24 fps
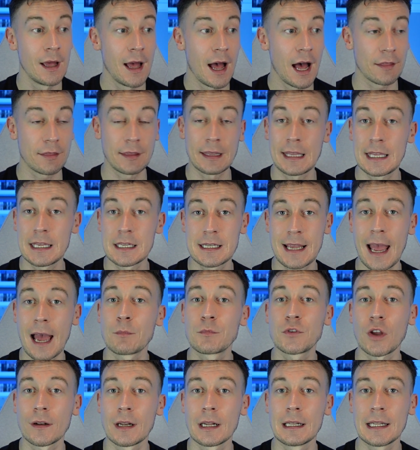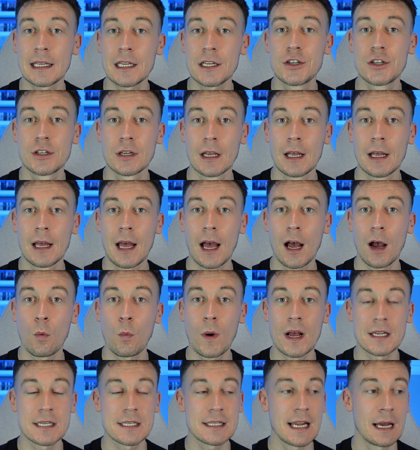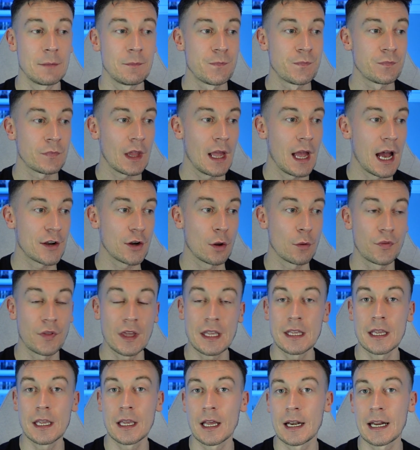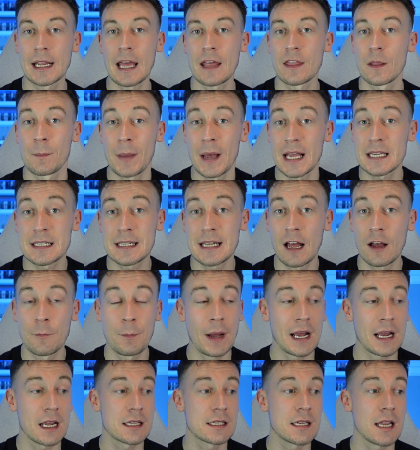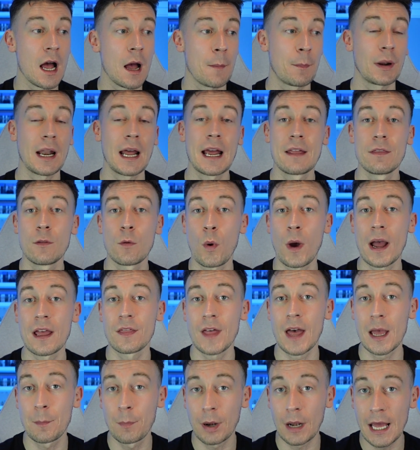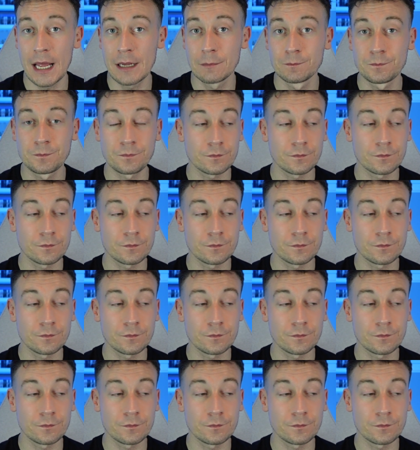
I think he's kept on a leash at West Ham. I don't think you're going to get the best out of Paqueta playing the way they play.